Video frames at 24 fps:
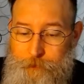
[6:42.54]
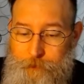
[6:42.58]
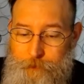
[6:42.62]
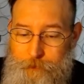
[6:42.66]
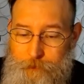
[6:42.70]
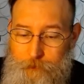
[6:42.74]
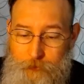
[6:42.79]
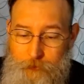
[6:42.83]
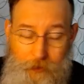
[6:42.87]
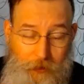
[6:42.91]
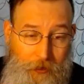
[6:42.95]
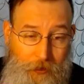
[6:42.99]

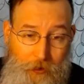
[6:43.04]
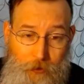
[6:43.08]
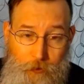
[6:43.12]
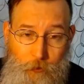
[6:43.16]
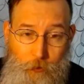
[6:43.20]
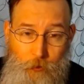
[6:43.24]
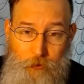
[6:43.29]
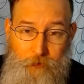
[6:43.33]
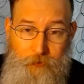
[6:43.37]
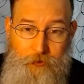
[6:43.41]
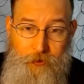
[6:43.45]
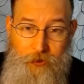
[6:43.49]
and I don't
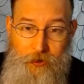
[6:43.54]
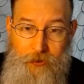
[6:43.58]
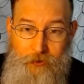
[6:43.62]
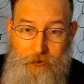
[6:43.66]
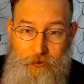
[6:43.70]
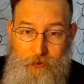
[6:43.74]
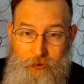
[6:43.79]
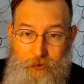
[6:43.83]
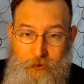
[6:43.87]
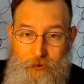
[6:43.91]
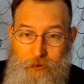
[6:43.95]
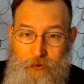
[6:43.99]
know if
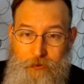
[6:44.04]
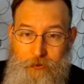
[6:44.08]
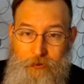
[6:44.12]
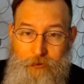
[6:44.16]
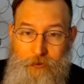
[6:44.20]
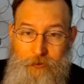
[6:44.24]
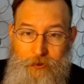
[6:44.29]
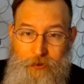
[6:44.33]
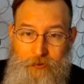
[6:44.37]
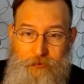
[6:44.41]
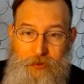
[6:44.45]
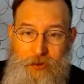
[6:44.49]

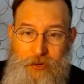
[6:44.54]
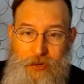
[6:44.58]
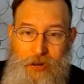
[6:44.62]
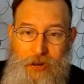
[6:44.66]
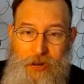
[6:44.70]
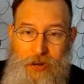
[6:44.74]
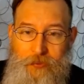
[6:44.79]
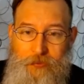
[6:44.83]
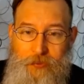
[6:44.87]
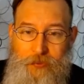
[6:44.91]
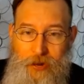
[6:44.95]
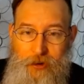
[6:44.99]
they
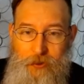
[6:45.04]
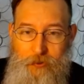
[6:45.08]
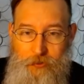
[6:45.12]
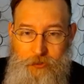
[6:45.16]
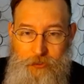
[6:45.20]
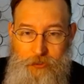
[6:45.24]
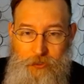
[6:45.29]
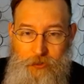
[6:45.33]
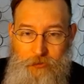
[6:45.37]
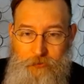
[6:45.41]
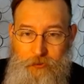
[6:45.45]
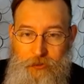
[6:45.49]
had that other
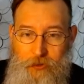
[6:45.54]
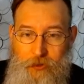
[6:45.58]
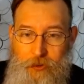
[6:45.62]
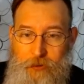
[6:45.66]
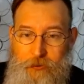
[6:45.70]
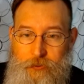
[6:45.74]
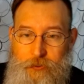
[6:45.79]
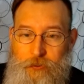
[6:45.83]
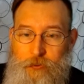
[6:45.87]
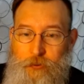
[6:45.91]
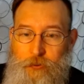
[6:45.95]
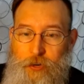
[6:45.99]
stuff in there
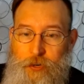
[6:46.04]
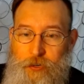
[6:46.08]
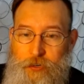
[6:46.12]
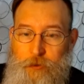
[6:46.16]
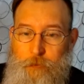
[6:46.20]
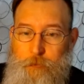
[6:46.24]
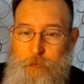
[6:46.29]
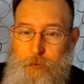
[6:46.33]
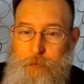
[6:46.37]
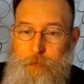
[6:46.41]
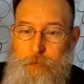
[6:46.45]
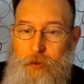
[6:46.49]
to try and keep
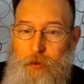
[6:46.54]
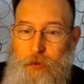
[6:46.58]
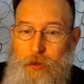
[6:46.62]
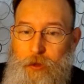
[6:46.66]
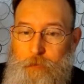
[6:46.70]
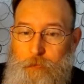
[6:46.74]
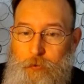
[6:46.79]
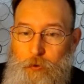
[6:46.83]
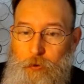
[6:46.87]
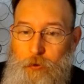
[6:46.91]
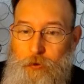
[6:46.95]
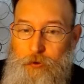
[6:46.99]
people on
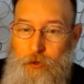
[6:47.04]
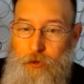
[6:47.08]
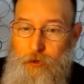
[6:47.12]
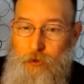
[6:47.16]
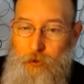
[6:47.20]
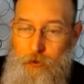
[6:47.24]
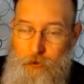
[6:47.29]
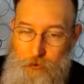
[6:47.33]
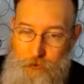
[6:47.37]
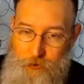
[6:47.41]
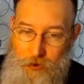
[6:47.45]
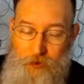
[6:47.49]
board
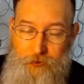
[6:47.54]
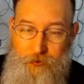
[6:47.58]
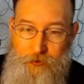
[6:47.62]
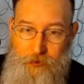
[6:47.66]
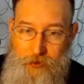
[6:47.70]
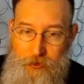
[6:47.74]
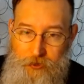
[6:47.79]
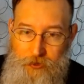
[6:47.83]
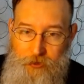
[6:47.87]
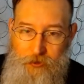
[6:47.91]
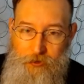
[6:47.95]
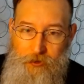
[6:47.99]
who thought that they
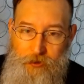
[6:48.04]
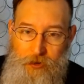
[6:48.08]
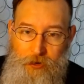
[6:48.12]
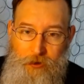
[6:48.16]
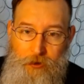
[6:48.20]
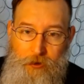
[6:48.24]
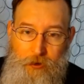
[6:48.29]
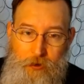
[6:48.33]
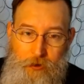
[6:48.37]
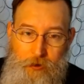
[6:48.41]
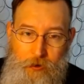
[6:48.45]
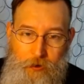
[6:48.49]
needed a
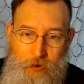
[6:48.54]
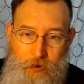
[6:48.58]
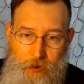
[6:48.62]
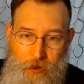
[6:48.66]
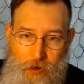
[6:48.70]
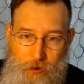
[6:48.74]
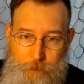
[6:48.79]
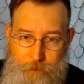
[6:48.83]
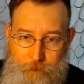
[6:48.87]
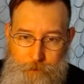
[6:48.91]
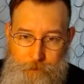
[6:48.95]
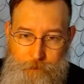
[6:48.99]

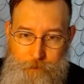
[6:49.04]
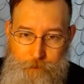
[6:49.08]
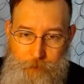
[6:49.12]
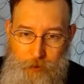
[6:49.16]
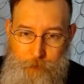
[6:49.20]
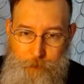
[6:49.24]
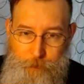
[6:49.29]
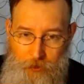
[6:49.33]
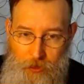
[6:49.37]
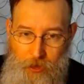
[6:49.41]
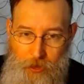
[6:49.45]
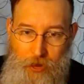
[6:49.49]

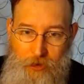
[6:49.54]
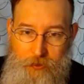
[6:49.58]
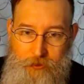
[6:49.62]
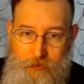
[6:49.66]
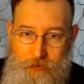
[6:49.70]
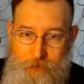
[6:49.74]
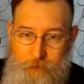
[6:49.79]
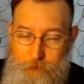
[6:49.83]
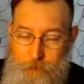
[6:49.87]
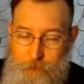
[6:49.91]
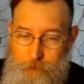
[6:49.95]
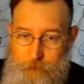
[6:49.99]
plot
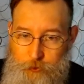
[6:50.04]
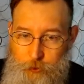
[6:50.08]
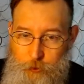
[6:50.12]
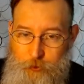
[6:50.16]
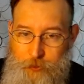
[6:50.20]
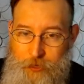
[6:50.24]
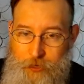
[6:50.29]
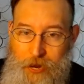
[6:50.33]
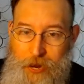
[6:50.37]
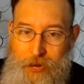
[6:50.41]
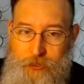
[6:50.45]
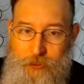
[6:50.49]
to
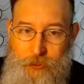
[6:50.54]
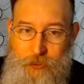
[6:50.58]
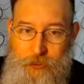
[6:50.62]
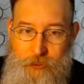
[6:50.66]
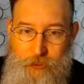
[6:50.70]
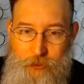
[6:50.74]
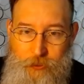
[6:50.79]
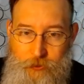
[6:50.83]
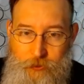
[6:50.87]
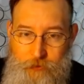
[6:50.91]
attach each